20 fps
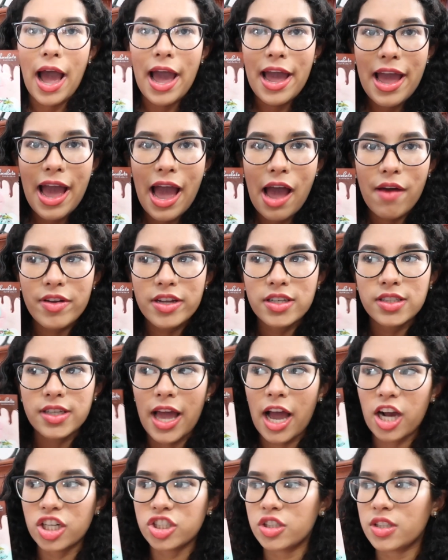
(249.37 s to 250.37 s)
I haven't
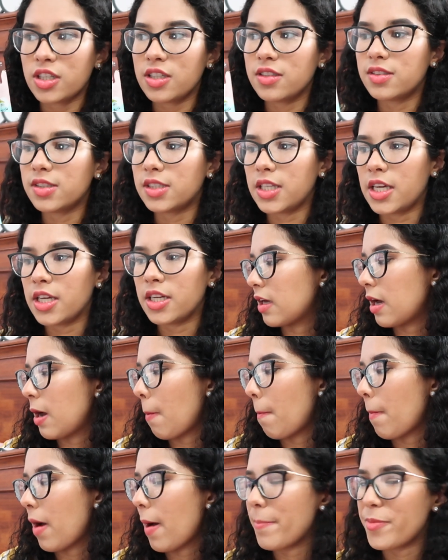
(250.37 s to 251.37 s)
actually seen some